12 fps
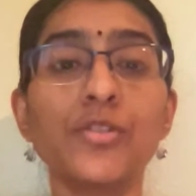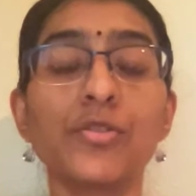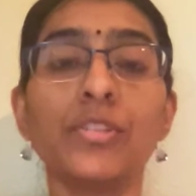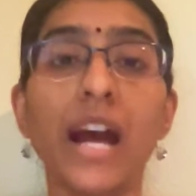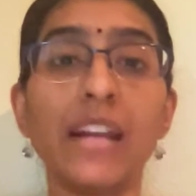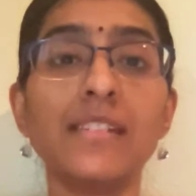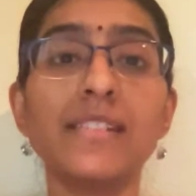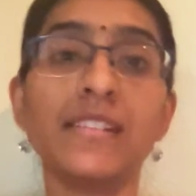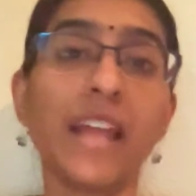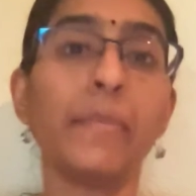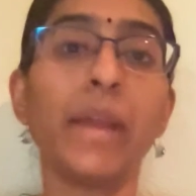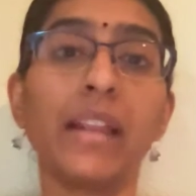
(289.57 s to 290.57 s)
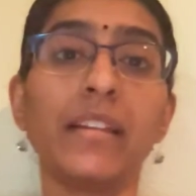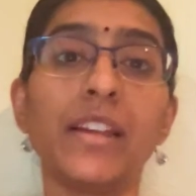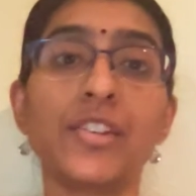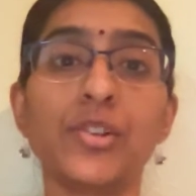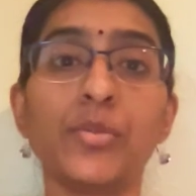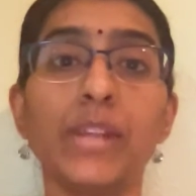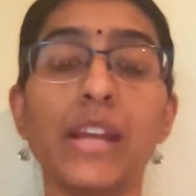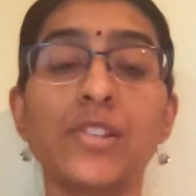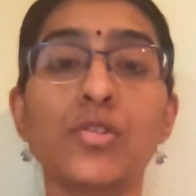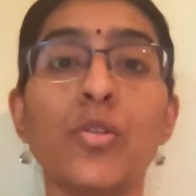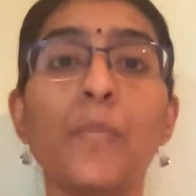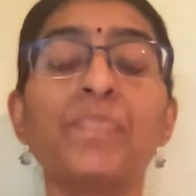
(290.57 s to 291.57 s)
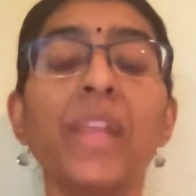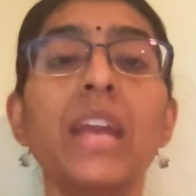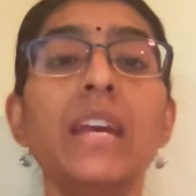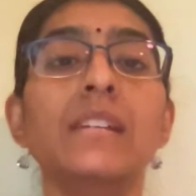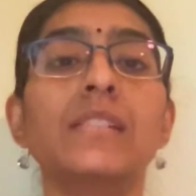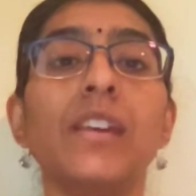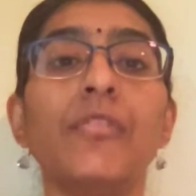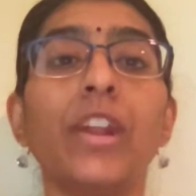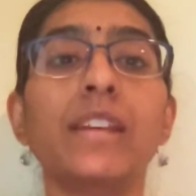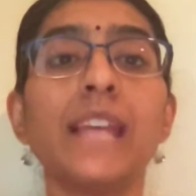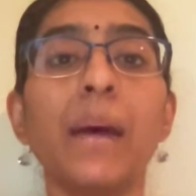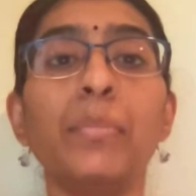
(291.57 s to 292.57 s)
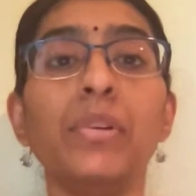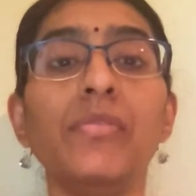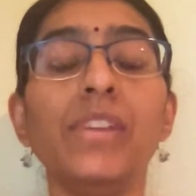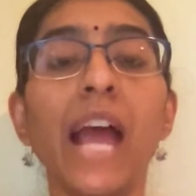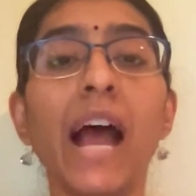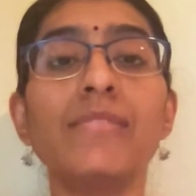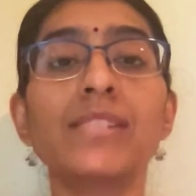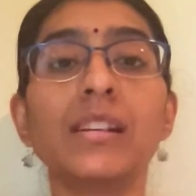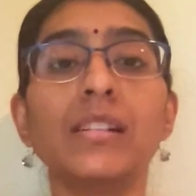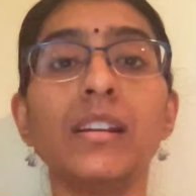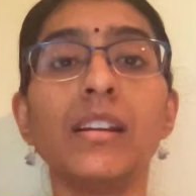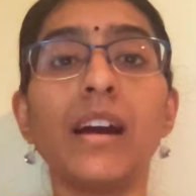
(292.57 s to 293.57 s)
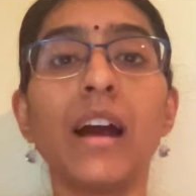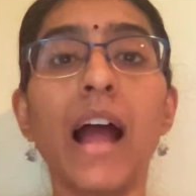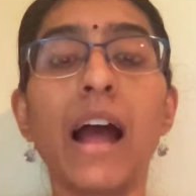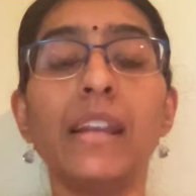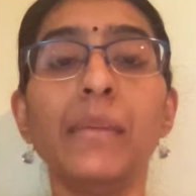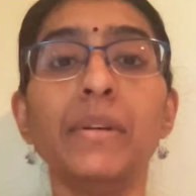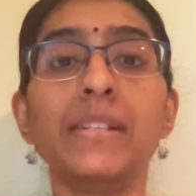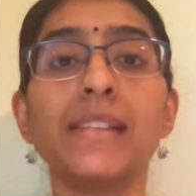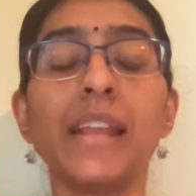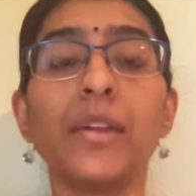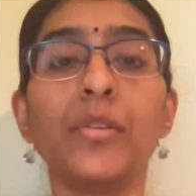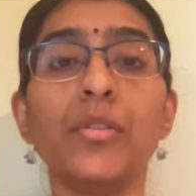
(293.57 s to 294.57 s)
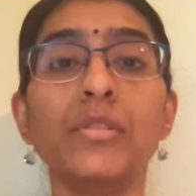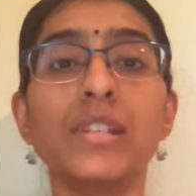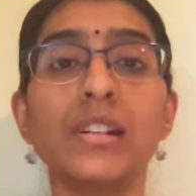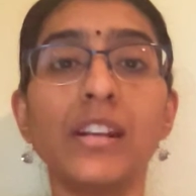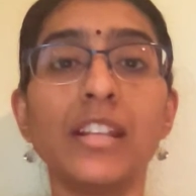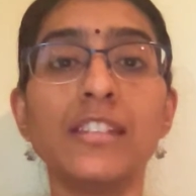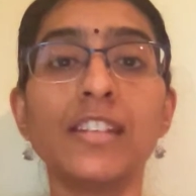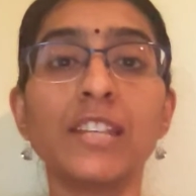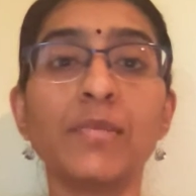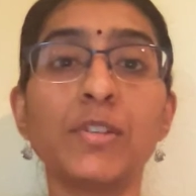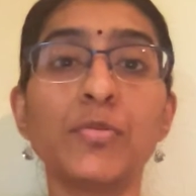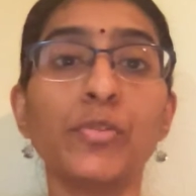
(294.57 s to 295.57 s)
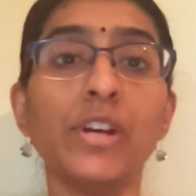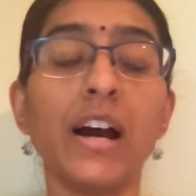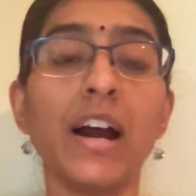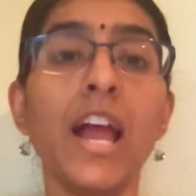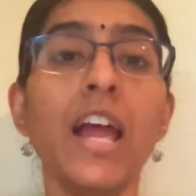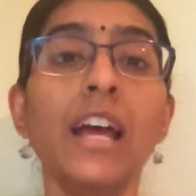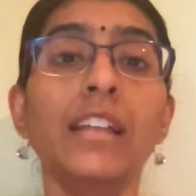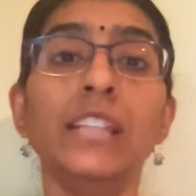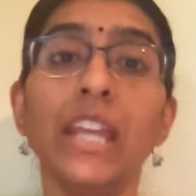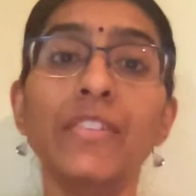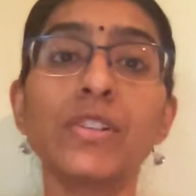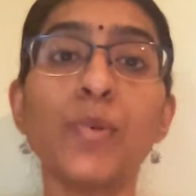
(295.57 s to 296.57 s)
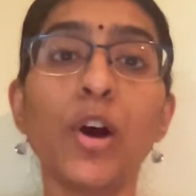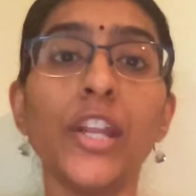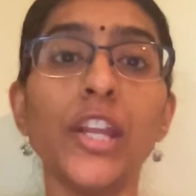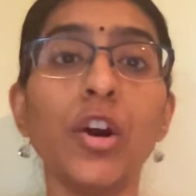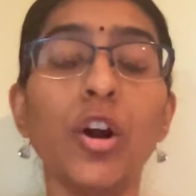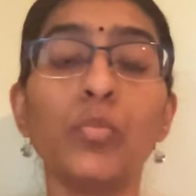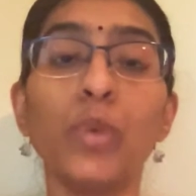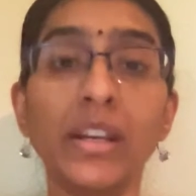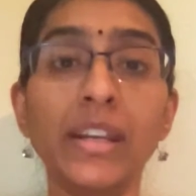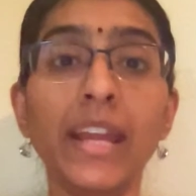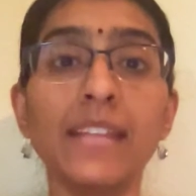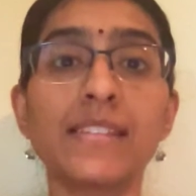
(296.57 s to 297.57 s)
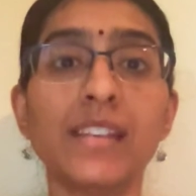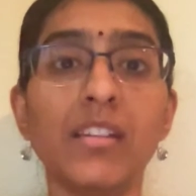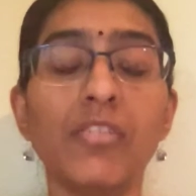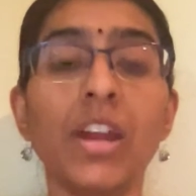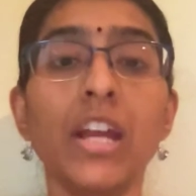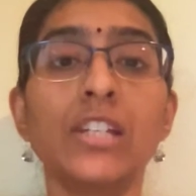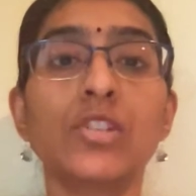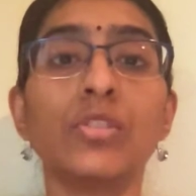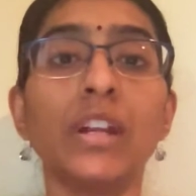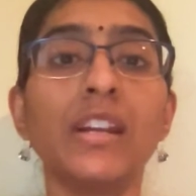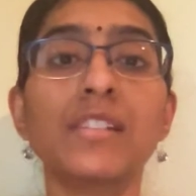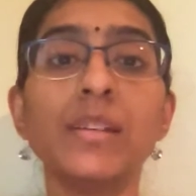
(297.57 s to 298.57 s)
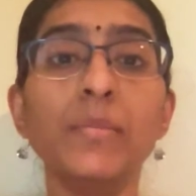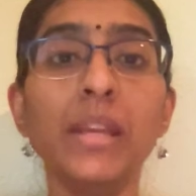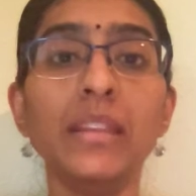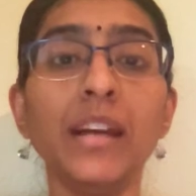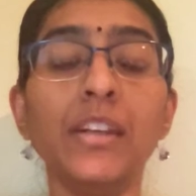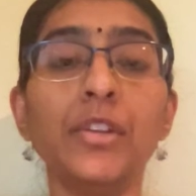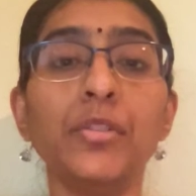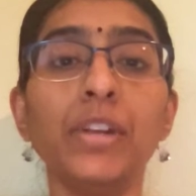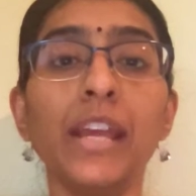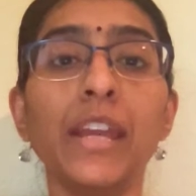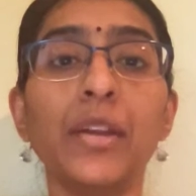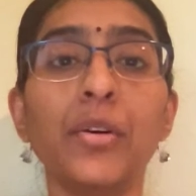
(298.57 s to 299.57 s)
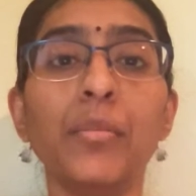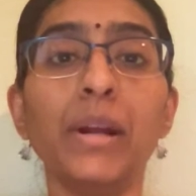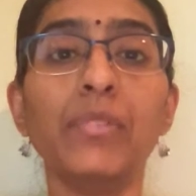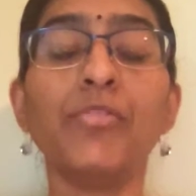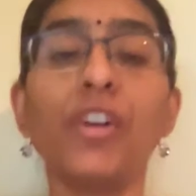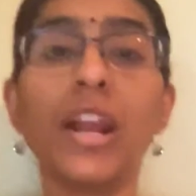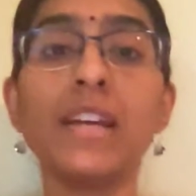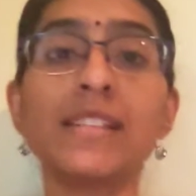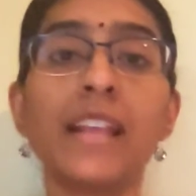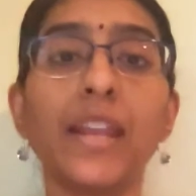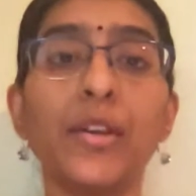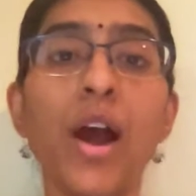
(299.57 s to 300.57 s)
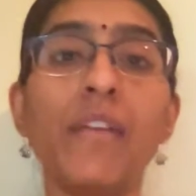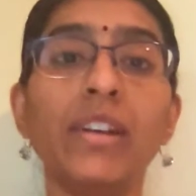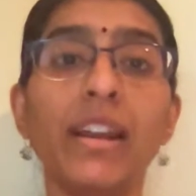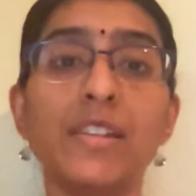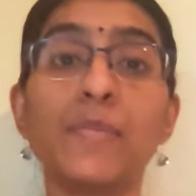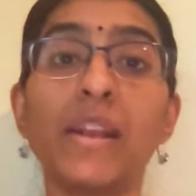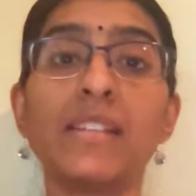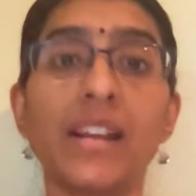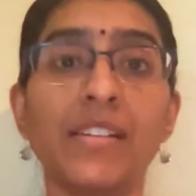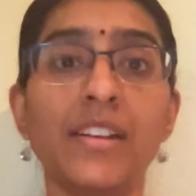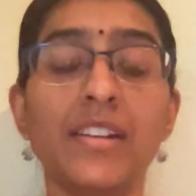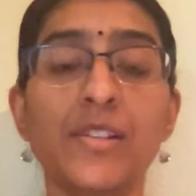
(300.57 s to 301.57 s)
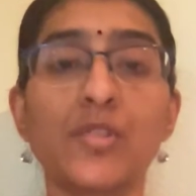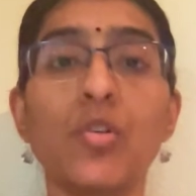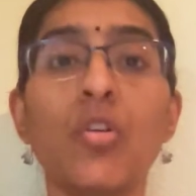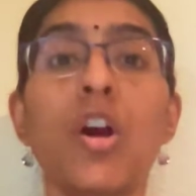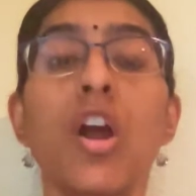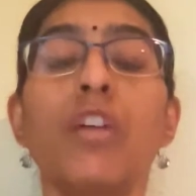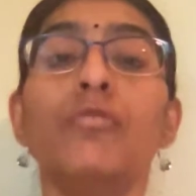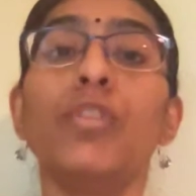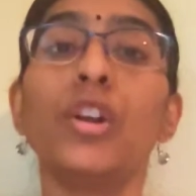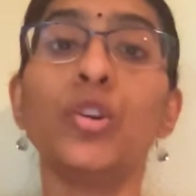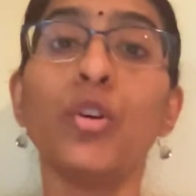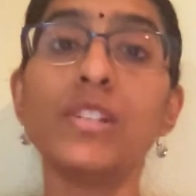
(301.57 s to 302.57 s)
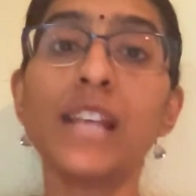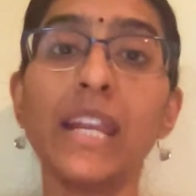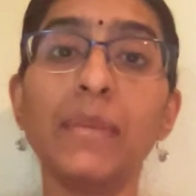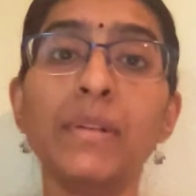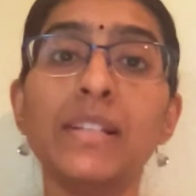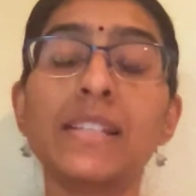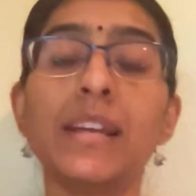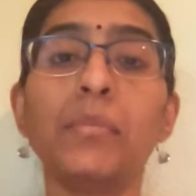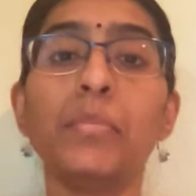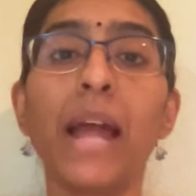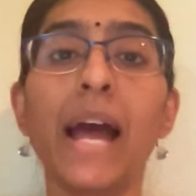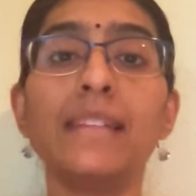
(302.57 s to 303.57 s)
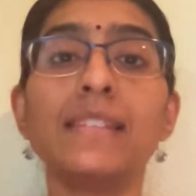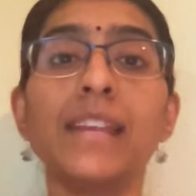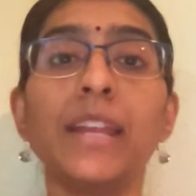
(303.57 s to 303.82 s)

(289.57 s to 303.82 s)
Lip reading: so that is the time calculation over there. So say for example, we have certain animals certain insects which would leave its body on one day itself. So that doesn't mean that, but for us, our lifespan is 100 years. So for those animals and plants,